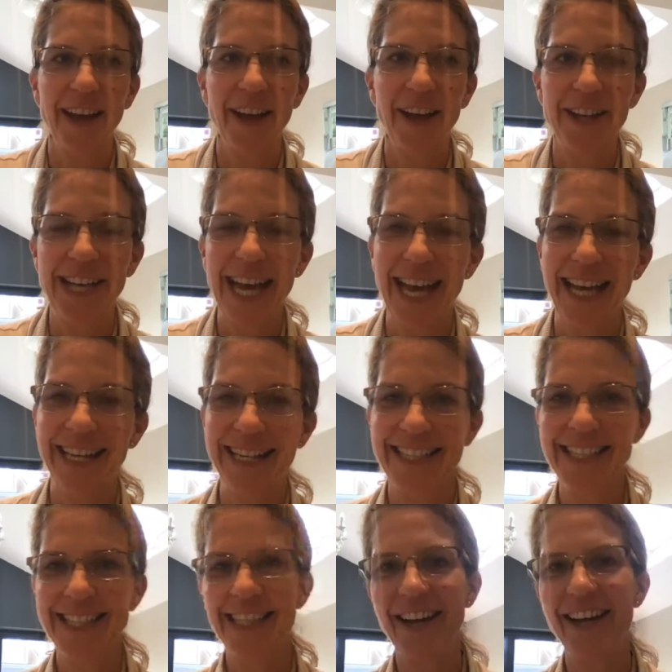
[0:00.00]
Okay,
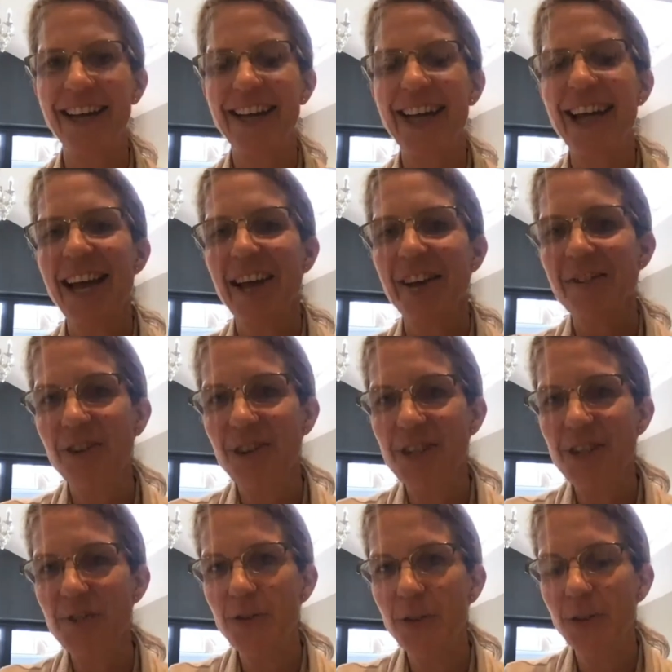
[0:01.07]
so
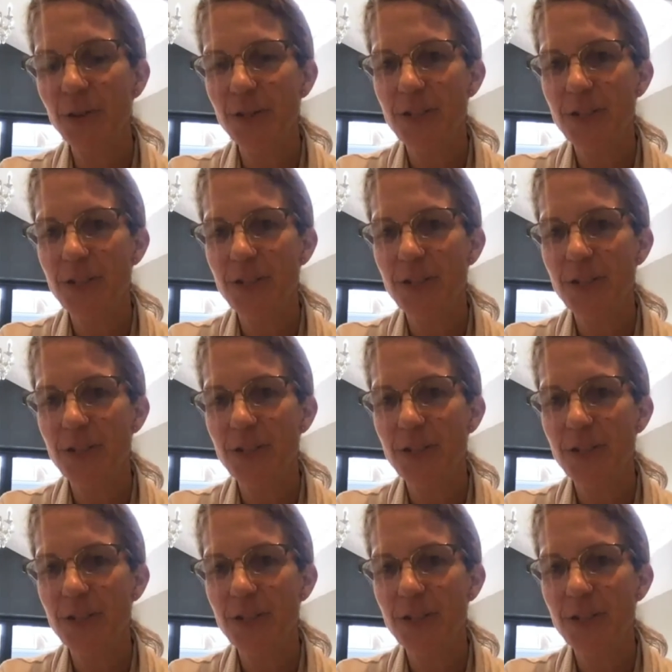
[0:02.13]
first of all,